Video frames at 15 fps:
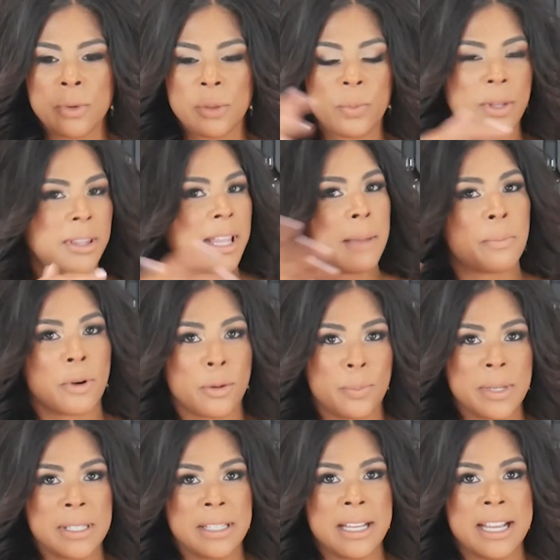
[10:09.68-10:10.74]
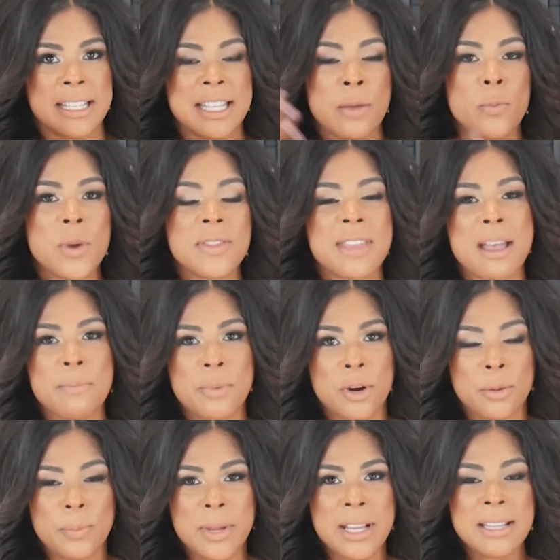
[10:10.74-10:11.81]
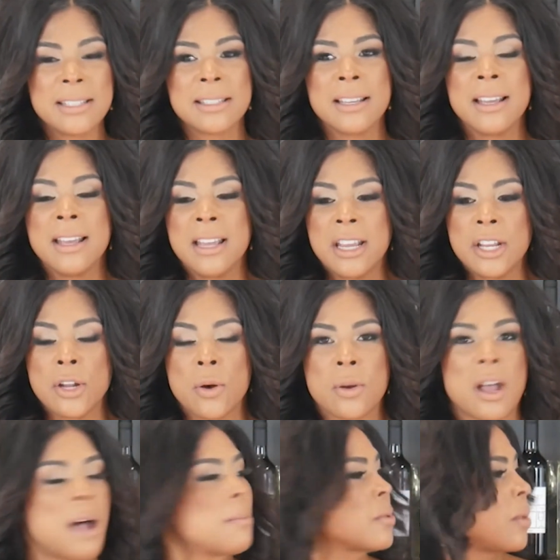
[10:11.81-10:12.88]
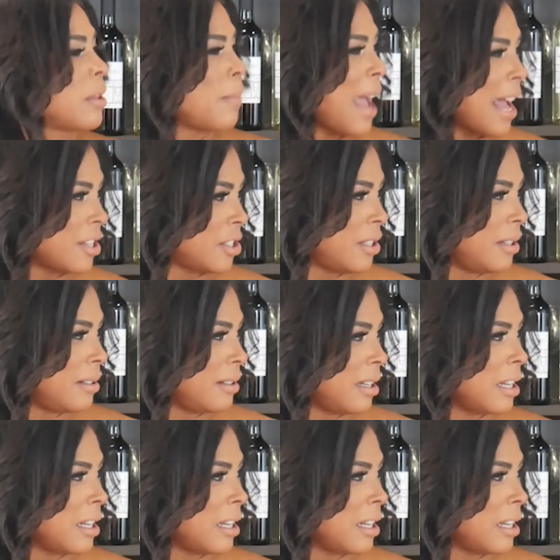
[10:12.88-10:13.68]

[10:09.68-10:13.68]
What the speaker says: what that purpose is. And with that purpose, you know, comes with passion.